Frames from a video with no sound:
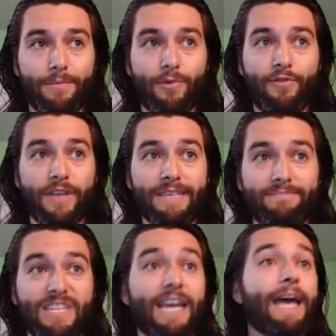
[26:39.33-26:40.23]
moving
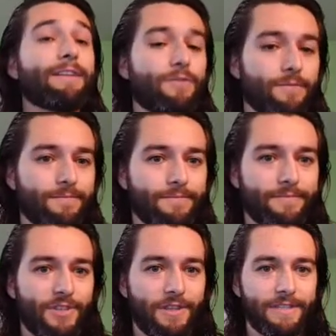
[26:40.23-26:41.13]
diagonal
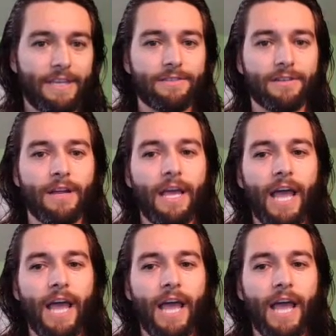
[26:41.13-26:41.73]
to the center.